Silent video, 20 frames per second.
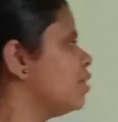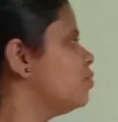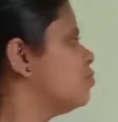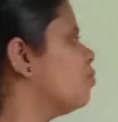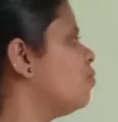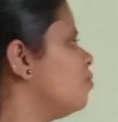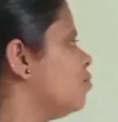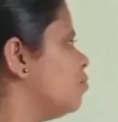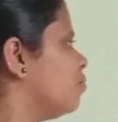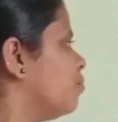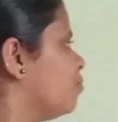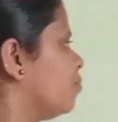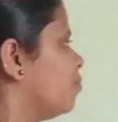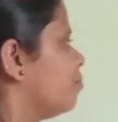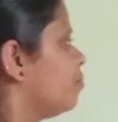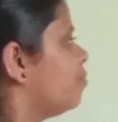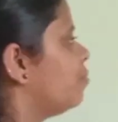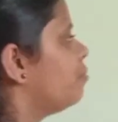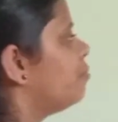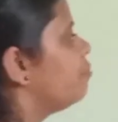I told you,
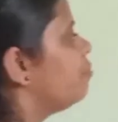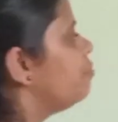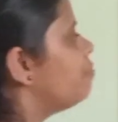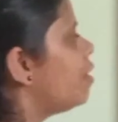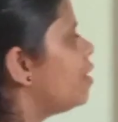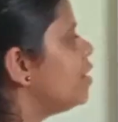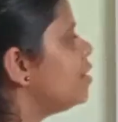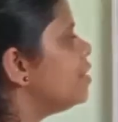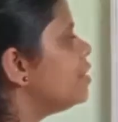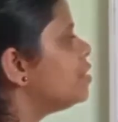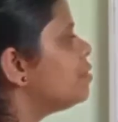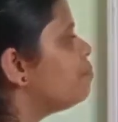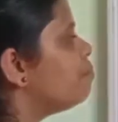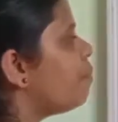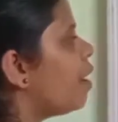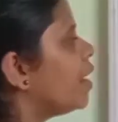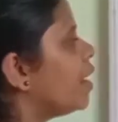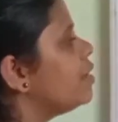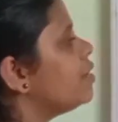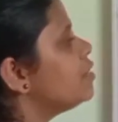when it is
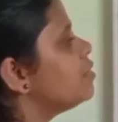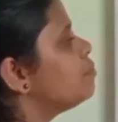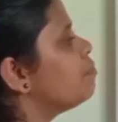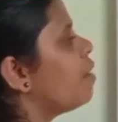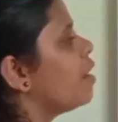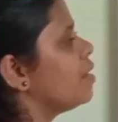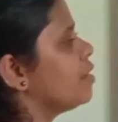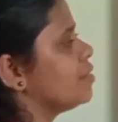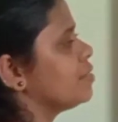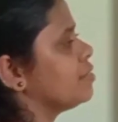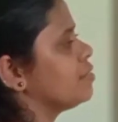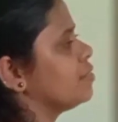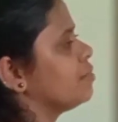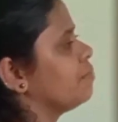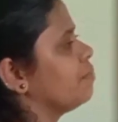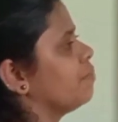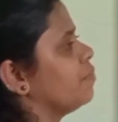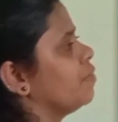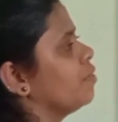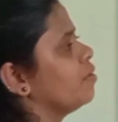minus minus,
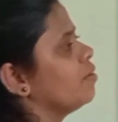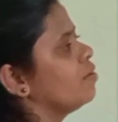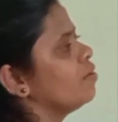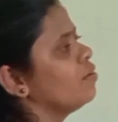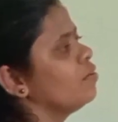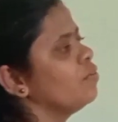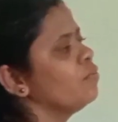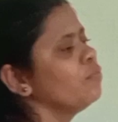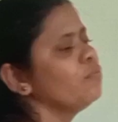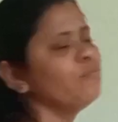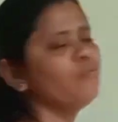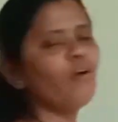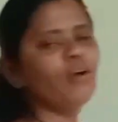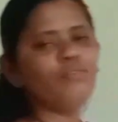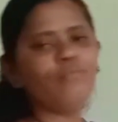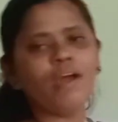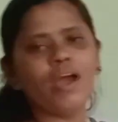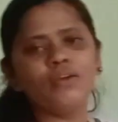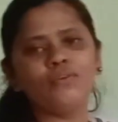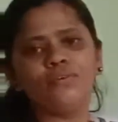
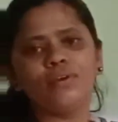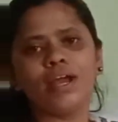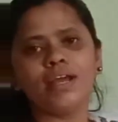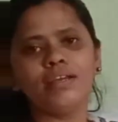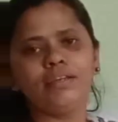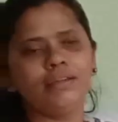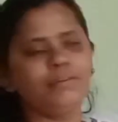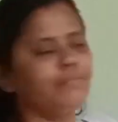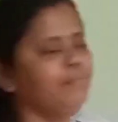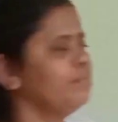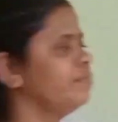what we have to write?